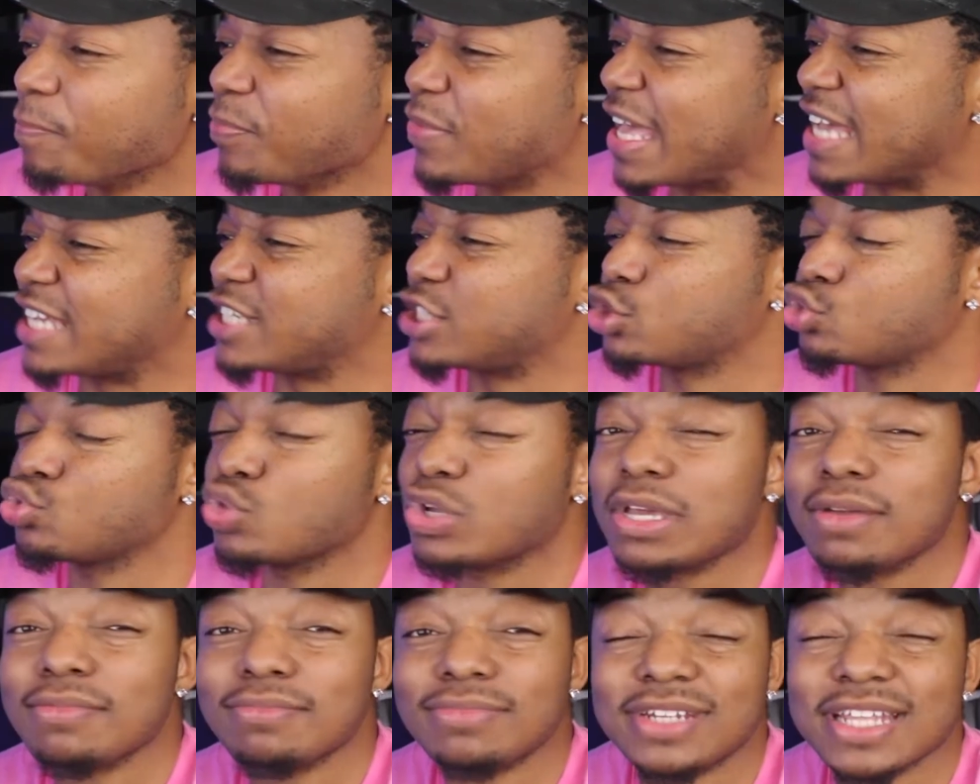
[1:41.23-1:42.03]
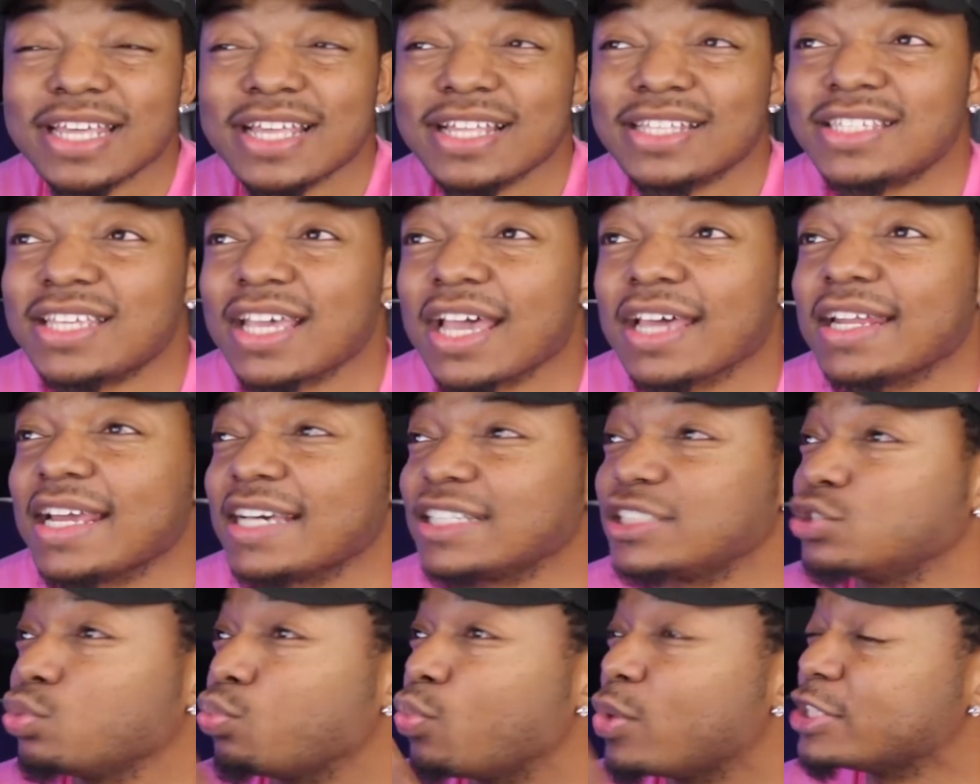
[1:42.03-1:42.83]
extreme detail
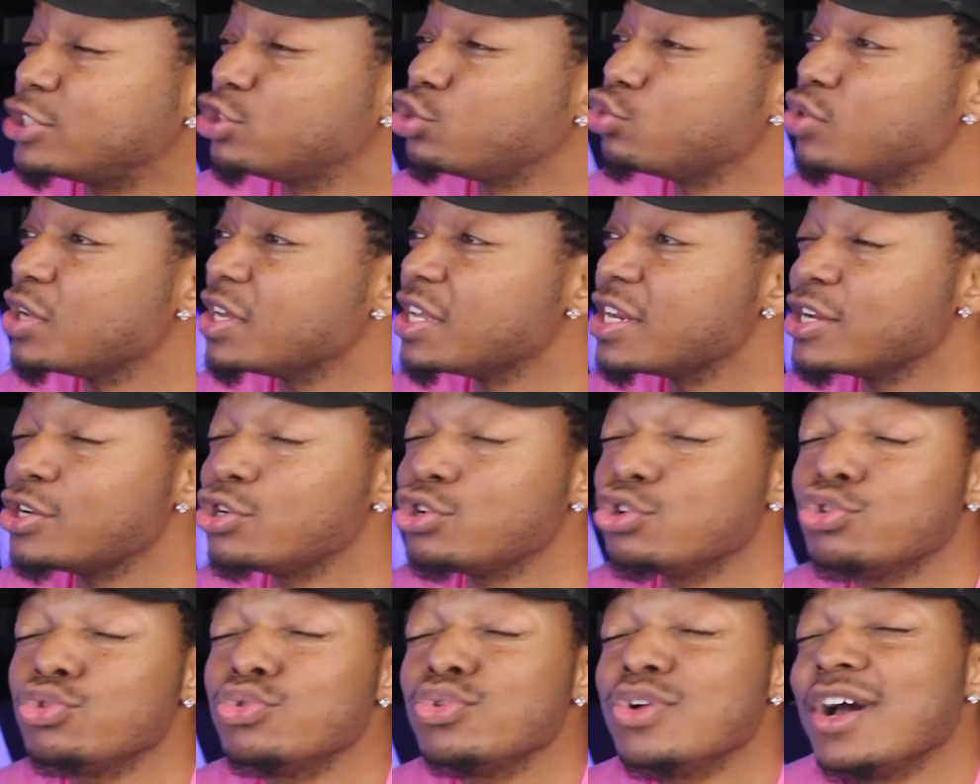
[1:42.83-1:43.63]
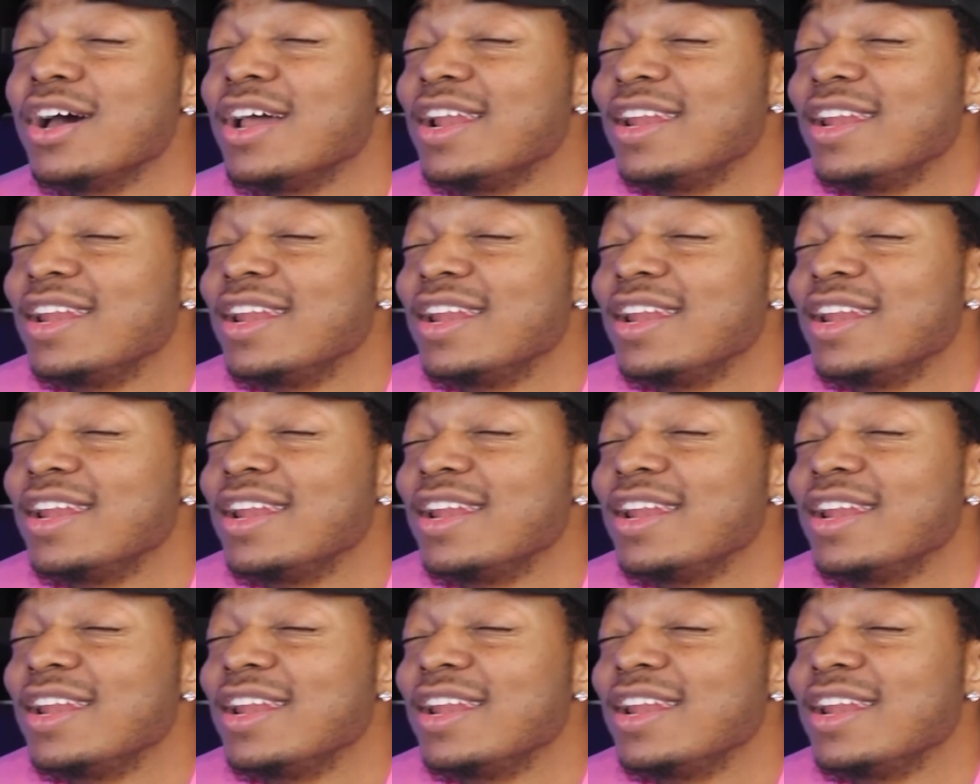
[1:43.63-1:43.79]
as to what you need to do.